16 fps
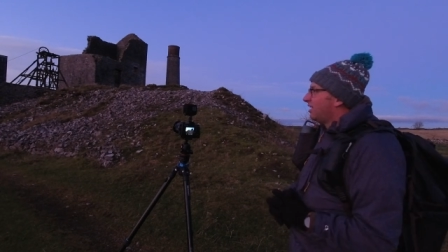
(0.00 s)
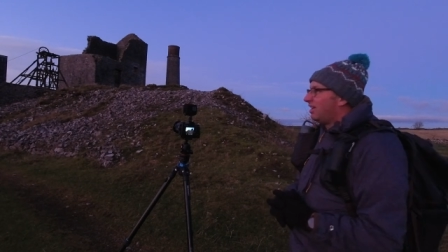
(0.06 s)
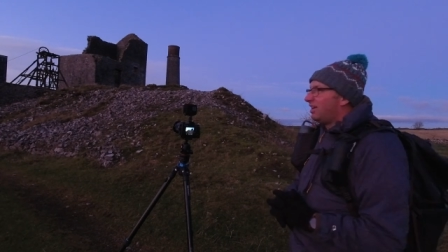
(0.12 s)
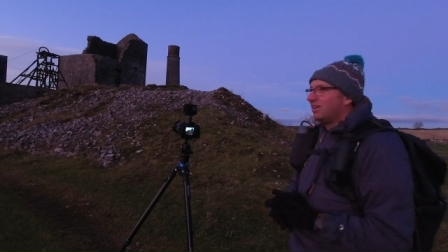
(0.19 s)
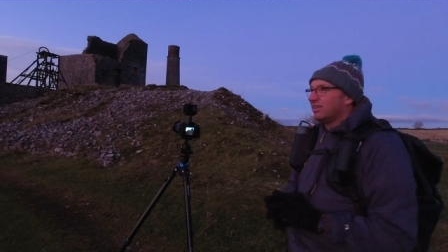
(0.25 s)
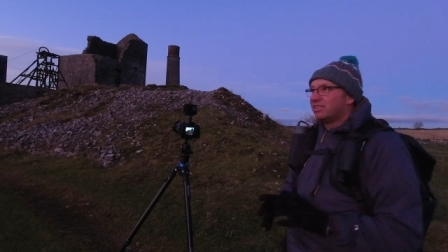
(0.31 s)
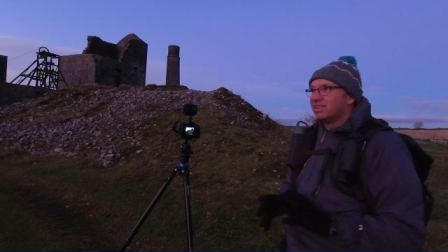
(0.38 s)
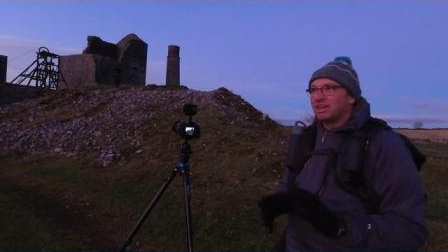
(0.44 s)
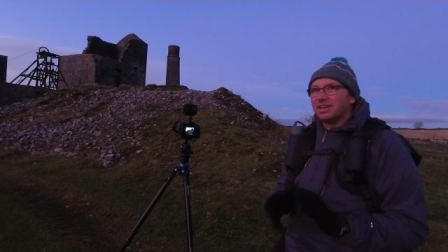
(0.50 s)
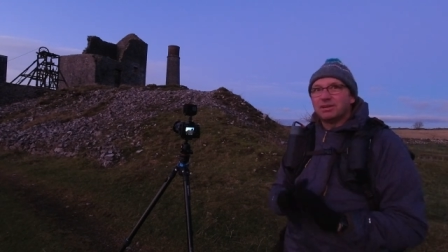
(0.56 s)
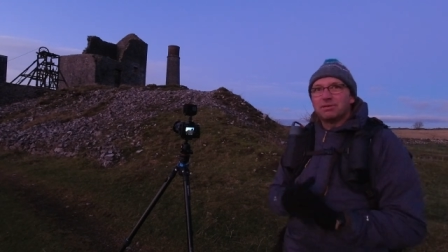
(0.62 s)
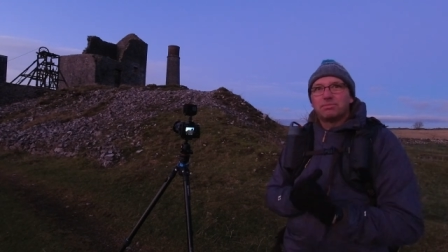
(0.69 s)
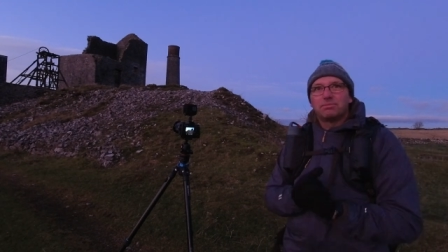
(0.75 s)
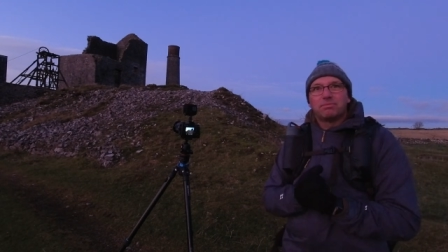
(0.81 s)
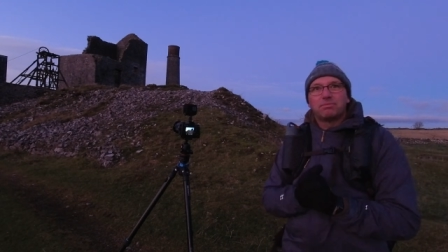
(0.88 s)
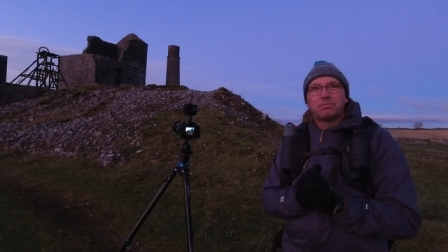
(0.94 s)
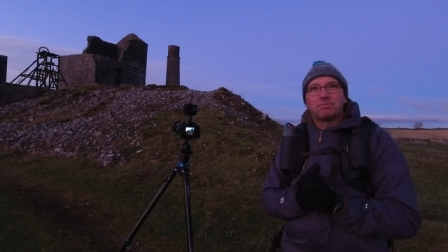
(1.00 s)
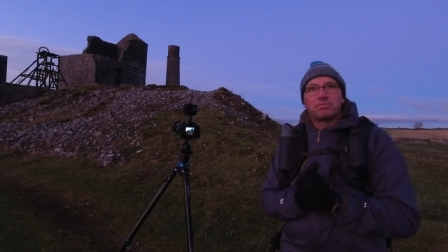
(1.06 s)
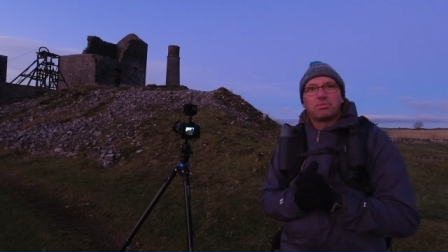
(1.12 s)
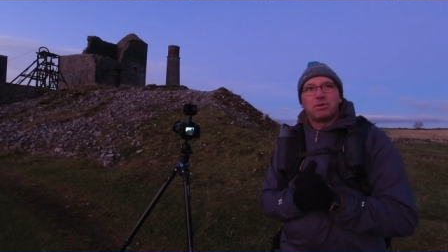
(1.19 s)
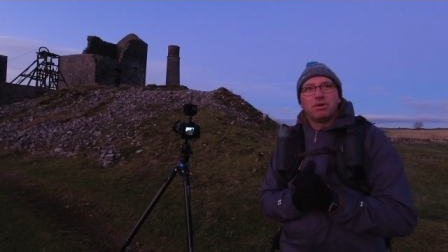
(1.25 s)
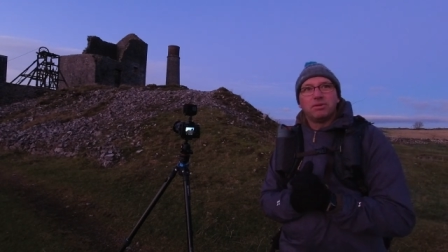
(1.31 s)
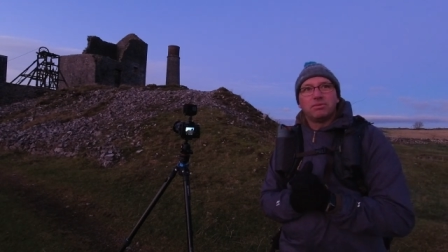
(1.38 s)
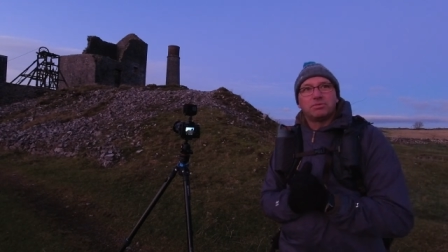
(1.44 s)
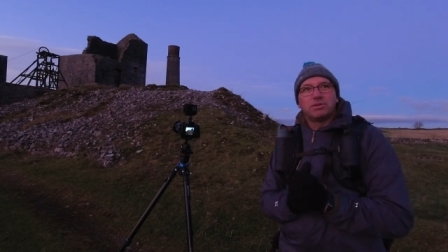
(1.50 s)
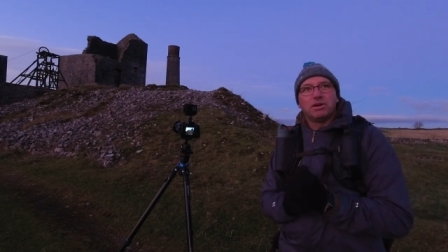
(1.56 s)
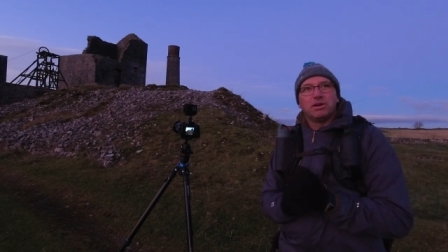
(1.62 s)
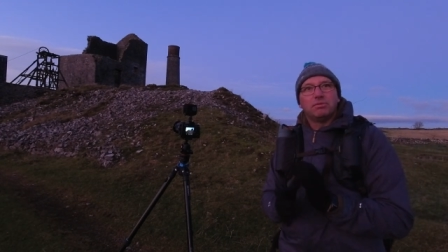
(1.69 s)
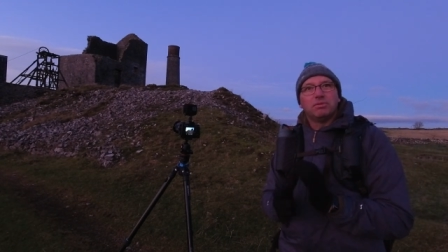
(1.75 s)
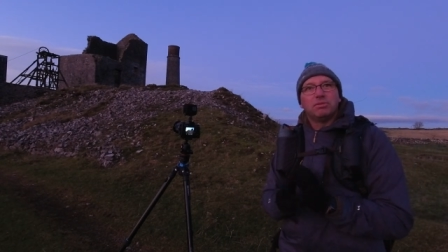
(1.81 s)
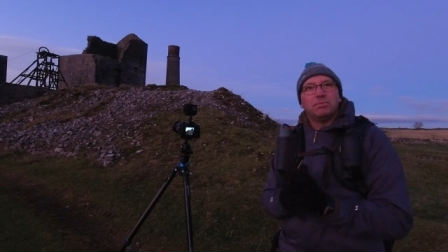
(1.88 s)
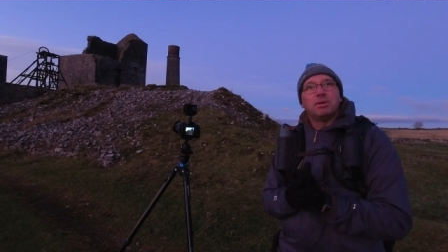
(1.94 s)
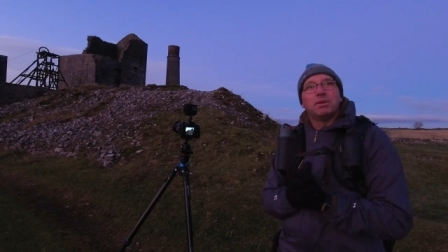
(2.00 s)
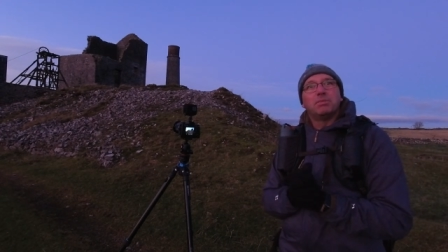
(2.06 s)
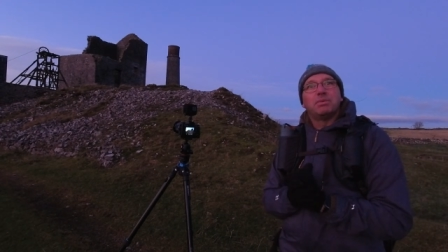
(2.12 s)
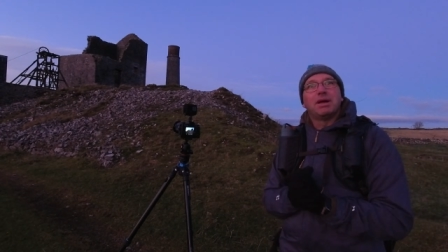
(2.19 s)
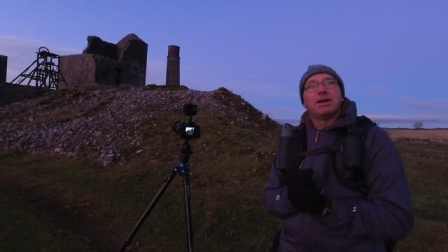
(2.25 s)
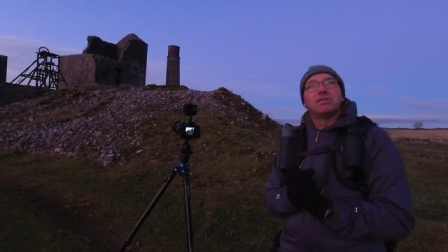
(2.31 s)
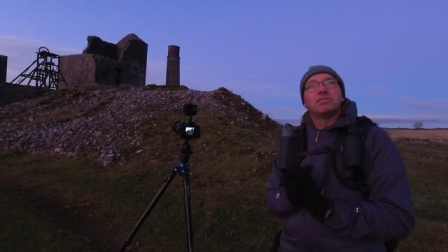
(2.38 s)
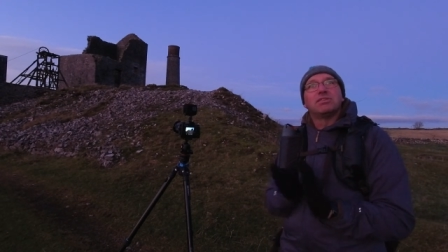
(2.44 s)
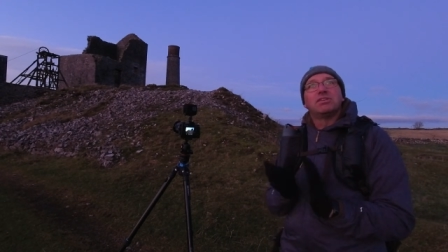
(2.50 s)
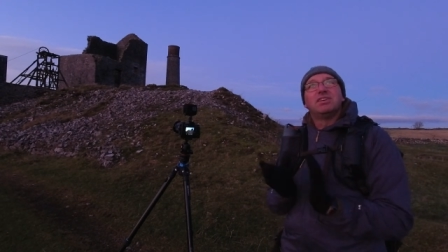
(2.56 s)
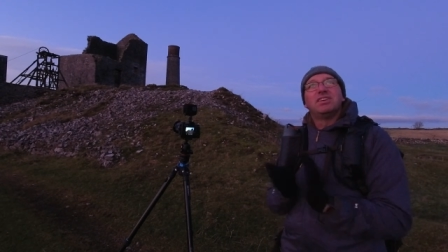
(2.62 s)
I think prime time will be about